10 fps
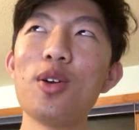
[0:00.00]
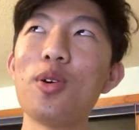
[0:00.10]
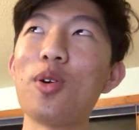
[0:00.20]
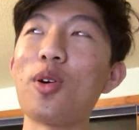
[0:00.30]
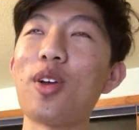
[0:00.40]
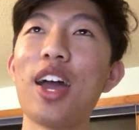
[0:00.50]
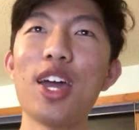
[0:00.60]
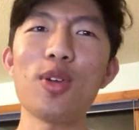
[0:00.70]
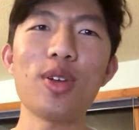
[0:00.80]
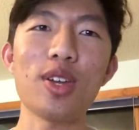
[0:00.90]
or
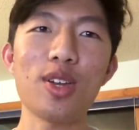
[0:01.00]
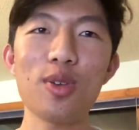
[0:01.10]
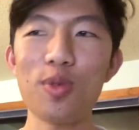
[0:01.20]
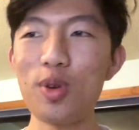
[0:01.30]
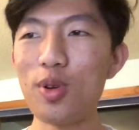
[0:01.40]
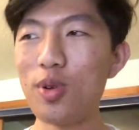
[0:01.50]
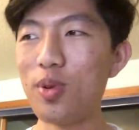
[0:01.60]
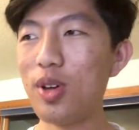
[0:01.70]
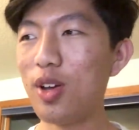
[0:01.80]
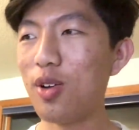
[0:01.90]
hiring a
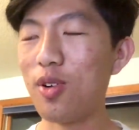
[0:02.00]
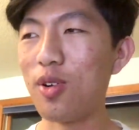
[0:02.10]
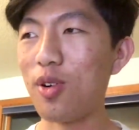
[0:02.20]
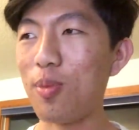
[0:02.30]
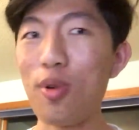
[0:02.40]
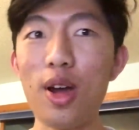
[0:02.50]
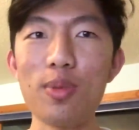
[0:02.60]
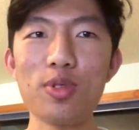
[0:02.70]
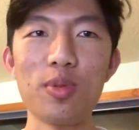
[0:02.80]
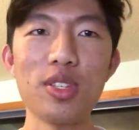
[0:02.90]
crew or
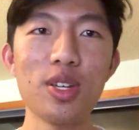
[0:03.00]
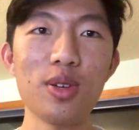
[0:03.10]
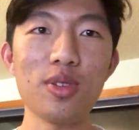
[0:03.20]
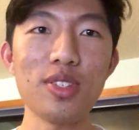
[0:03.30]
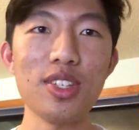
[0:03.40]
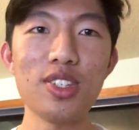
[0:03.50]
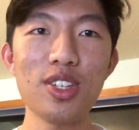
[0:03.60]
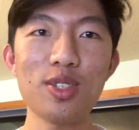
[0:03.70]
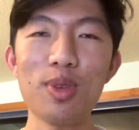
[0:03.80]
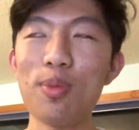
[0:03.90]
props or materials. It's
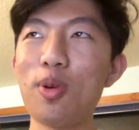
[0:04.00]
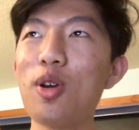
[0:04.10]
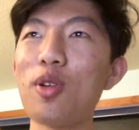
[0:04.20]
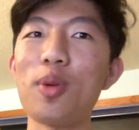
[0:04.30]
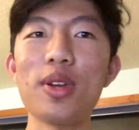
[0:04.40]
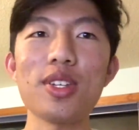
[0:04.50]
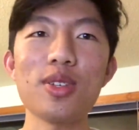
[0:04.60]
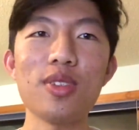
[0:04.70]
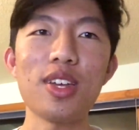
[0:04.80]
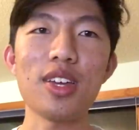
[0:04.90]
just me programming.
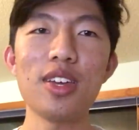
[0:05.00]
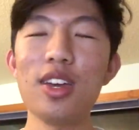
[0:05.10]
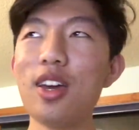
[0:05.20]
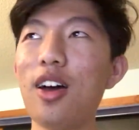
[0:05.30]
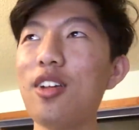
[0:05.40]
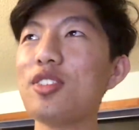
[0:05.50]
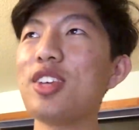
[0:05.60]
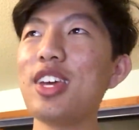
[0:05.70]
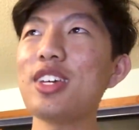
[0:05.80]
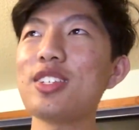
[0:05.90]
So, like, all it
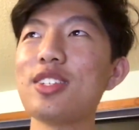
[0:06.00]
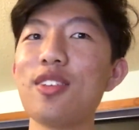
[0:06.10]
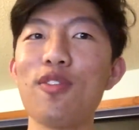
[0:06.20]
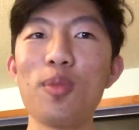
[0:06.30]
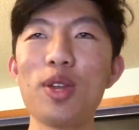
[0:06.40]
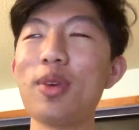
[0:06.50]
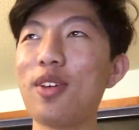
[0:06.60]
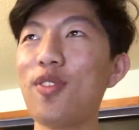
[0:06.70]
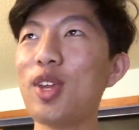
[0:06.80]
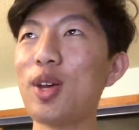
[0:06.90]
takes for me to make a
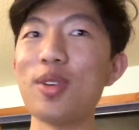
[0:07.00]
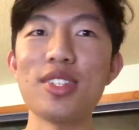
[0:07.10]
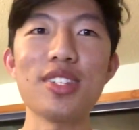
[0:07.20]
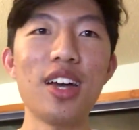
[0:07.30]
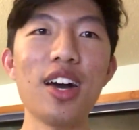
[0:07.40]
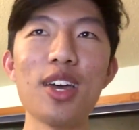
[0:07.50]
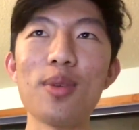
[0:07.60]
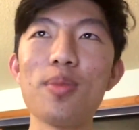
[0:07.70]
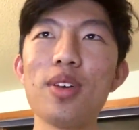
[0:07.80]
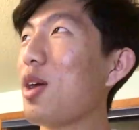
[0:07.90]
video is
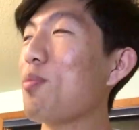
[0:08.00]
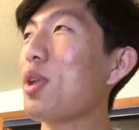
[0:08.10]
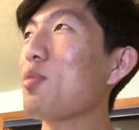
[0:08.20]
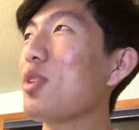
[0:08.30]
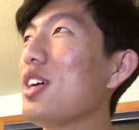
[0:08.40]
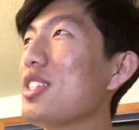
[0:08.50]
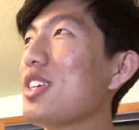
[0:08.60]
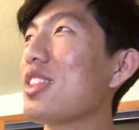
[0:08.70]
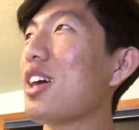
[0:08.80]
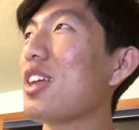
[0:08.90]
time. But I'm
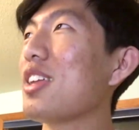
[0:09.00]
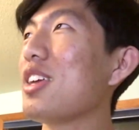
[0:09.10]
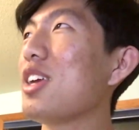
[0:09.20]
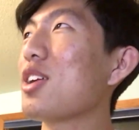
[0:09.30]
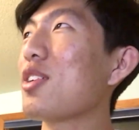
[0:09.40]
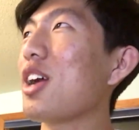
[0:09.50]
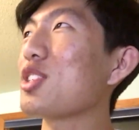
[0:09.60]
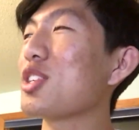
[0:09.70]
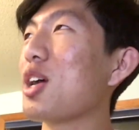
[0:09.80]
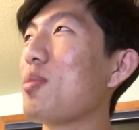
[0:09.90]
realizing that it could
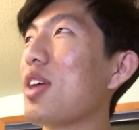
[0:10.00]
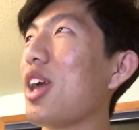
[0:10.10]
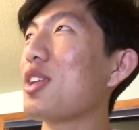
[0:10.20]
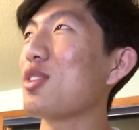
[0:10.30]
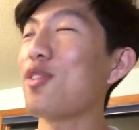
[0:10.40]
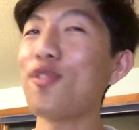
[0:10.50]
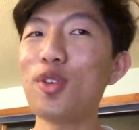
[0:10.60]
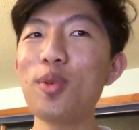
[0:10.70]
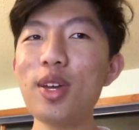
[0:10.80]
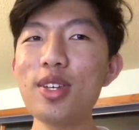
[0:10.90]
actually come in handy in a
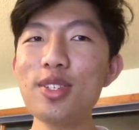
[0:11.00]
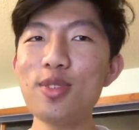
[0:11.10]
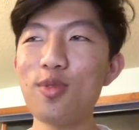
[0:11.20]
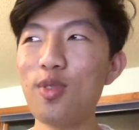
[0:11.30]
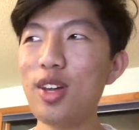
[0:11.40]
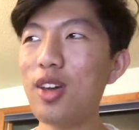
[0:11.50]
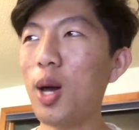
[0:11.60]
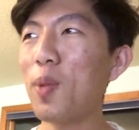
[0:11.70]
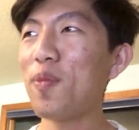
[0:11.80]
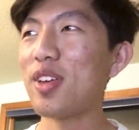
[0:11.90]
few ways. One
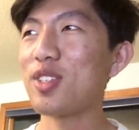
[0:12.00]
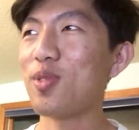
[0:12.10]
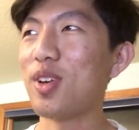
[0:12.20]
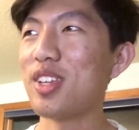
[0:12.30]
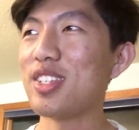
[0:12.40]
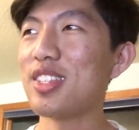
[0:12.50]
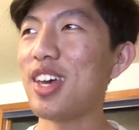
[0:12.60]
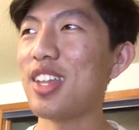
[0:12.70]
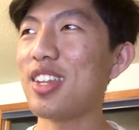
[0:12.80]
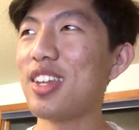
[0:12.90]
obvious one is
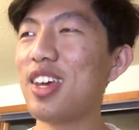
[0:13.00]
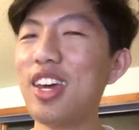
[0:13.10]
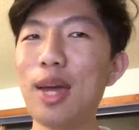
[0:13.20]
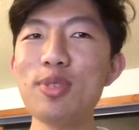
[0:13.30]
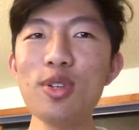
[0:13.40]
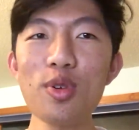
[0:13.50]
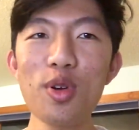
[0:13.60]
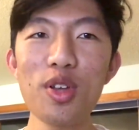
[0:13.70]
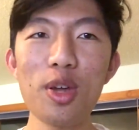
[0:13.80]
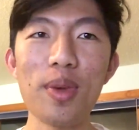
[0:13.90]
that I'm still
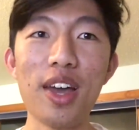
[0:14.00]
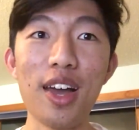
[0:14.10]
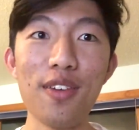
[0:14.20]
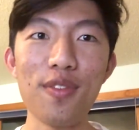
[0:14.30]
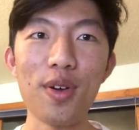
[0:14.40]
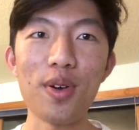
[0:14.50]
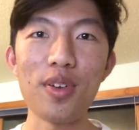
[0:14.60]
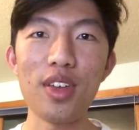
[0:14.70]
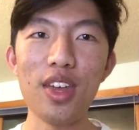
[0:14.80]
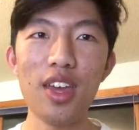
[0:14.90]
recording on my
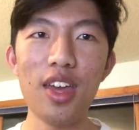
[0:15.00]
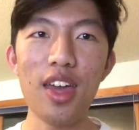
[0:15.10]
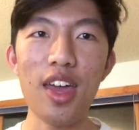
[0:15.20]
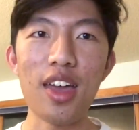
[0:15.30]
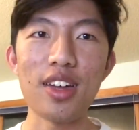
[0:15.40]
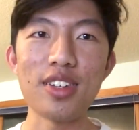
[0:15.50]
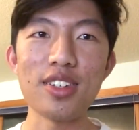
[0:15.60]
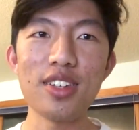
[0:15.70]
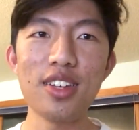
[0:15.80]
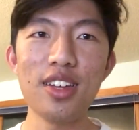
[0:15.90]
iPhone, and